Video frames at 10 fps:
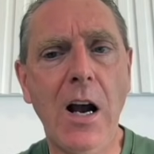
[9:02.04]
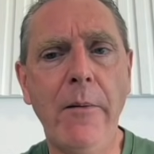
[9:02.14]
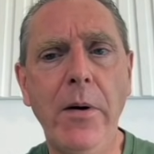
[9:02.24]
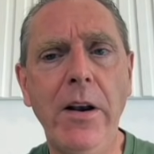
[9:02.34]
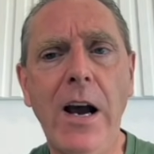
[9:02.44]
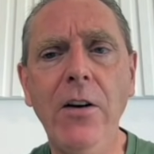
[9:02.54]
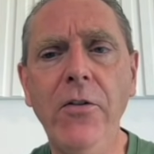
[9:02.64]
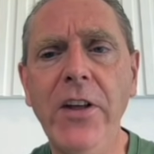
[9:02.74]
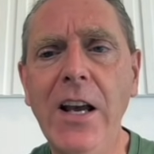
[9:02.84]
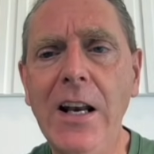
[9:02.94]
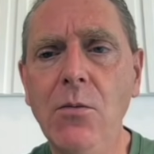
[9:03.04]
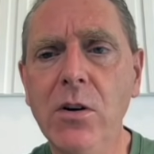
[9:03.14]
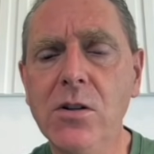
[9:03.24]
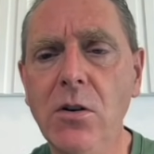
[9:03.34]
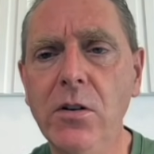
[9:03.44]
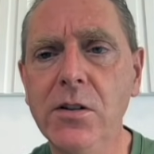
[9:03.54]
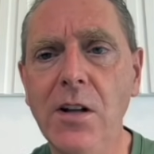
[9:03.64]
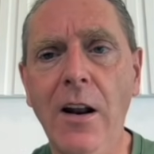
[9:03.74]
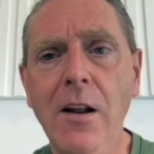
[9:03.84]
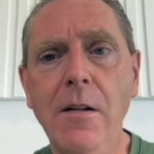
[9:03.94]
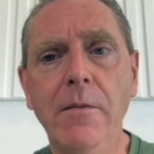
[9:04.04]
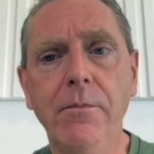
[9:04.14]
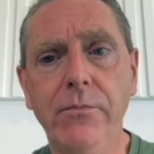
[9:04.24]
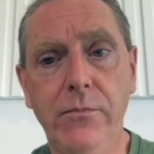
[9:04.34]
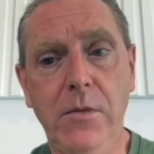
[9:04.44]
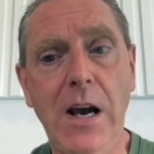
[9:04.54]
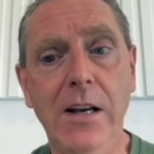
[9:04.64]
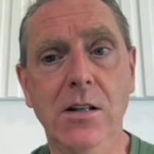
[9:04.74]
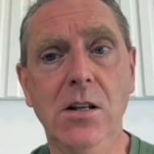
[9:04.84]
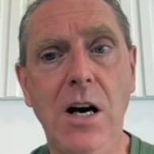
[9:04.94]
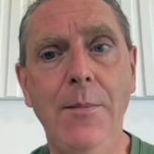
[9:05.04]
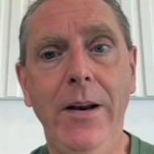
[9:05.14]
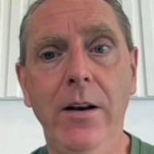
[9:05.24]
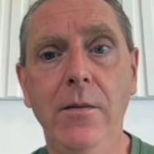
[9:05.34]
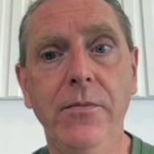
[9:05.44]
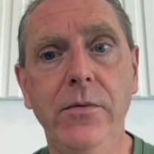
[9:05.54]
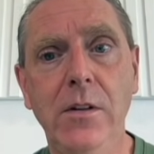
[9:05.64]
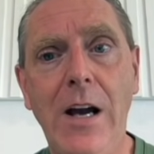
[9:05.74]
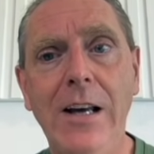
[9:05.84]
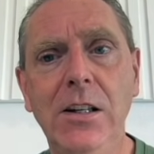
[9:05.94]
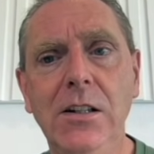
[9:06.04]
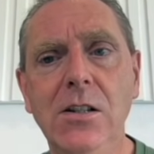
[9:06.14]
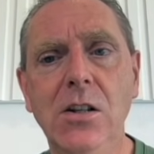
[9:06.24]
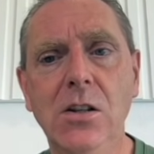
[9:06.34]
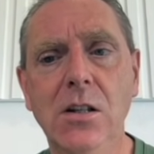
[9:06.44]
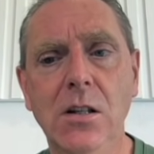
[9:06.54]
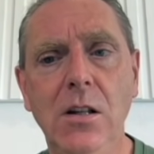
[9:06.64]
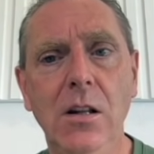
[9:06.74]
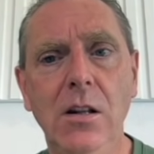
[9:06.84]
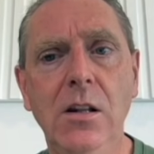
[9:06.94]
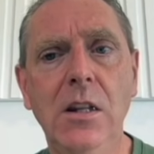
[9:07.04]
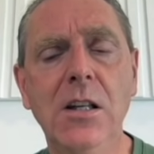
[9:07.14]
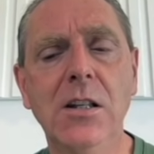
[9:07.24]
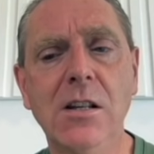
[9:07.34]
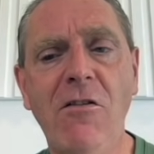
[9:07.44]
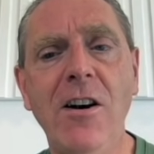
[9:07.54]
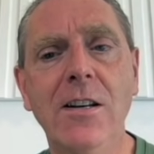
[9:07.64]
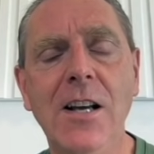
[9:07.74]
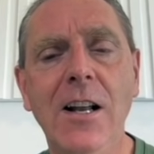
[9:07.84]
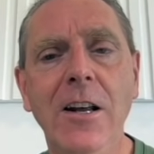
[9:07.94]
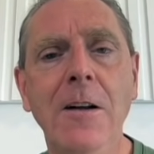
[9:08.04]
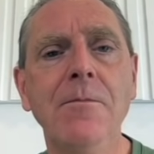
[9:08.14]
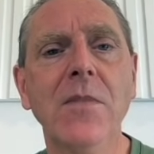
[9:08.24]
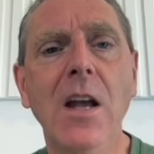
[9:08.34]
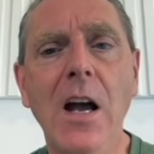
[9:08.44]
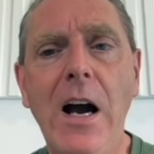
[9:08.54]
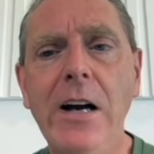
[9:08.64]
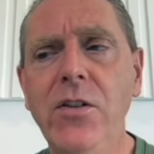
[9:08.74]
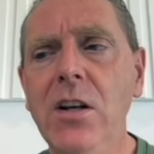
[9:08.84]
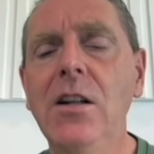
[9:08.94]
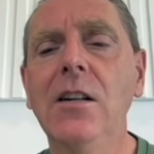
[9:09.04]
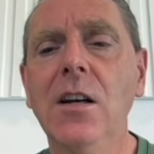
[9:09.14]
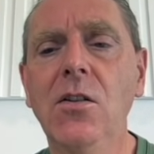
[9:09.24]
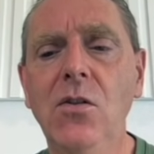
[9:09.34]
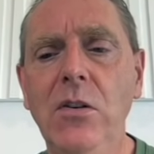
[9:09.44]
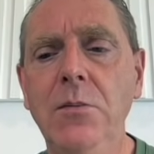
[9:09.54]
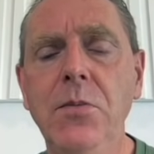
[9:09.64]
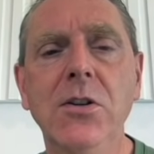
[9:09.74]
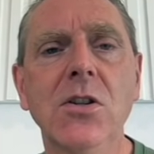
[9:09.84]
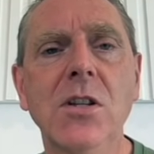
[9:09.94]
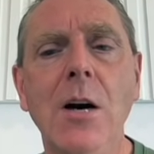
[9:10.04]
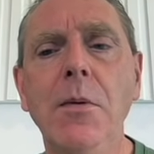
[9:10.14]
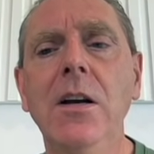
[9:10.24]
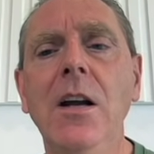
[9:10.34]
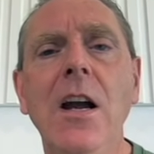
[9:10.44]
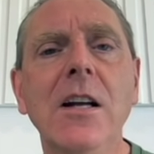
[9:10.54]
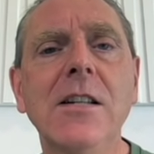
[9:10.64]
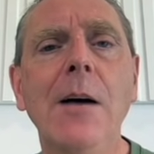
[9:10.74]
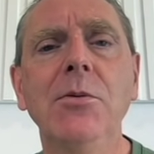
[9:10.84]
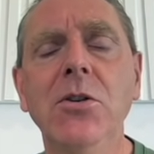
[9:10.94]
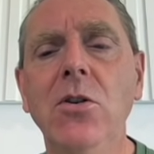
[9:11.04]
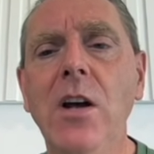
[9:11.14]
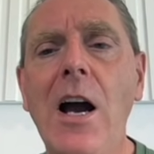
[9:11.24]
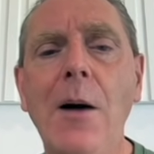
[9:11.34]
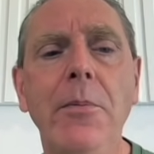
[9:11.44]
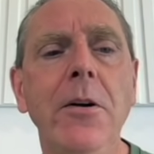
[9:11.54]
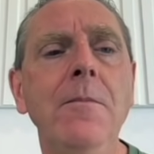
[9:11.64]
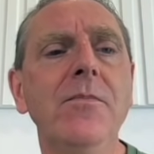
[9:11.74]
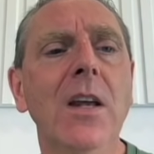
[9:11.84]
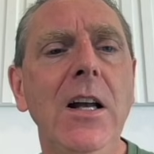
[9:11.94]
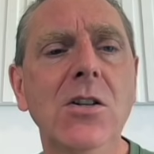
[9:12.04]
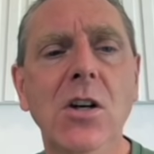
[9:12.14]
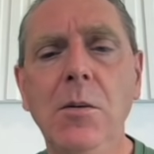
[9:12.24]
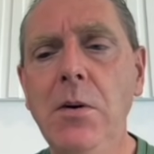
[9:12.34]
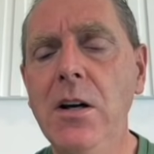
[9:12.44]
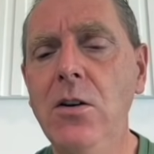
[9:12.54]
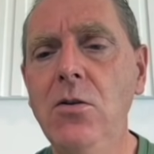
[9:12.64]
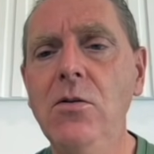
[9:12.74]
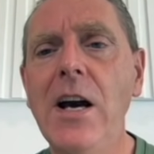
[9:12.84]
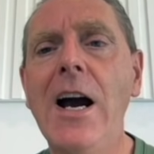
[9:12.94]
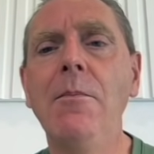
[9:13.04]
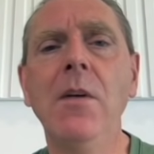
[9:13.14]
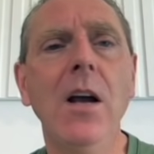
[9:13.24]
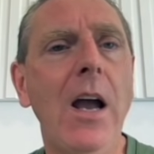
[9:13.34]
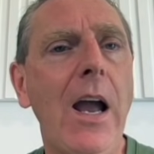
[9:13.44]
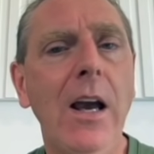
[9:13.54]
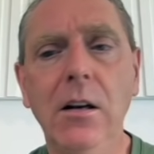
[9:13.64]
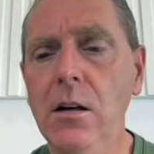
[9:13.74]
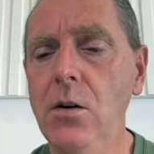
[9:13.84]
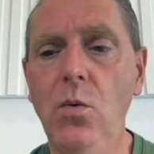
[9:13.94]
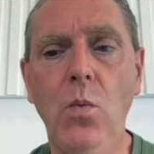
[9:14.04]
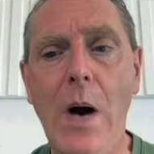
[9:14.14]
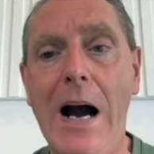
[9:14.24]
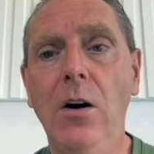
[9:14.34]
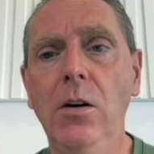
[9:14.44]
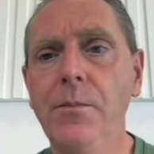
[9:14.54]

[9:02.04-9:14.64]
But I don't think anyone's noticed that. Guys, comment. I think this is very telling. I think that the Ethereum bridge is coming. It's absolutely going to happen. It's going to be a new dApp. And wow.